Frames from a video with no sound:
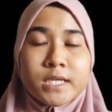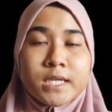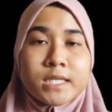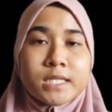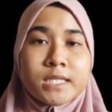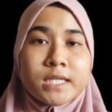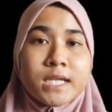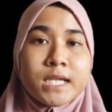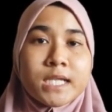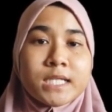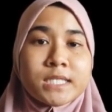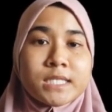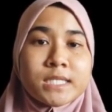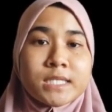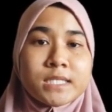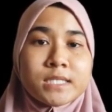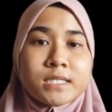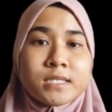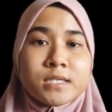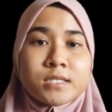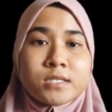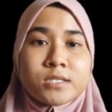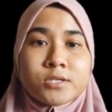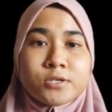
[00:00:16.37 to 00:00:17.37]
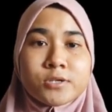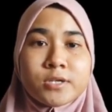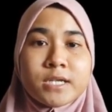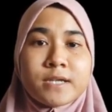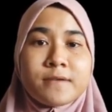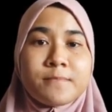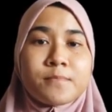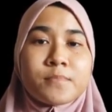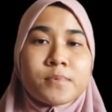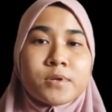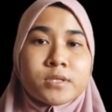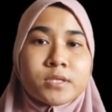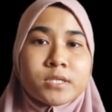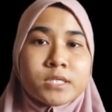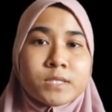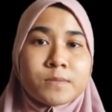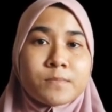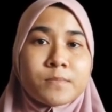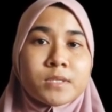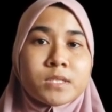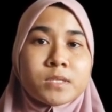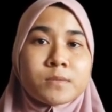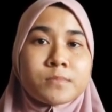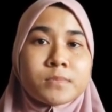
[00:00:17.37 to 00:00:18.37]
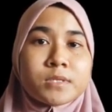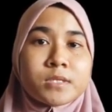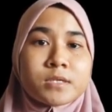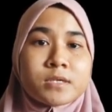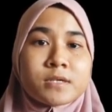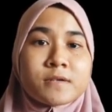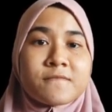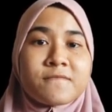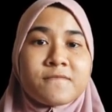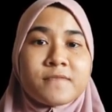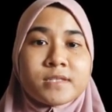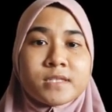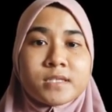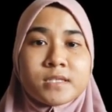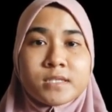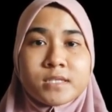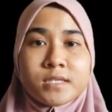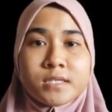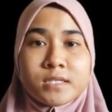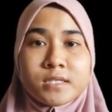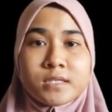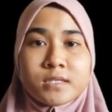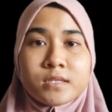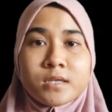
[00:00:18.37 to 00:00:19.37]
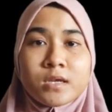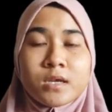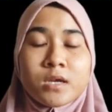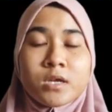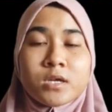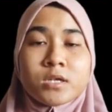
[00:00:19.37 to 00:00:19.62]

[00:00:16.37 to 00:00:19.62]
an 18th century British mathematical physicist.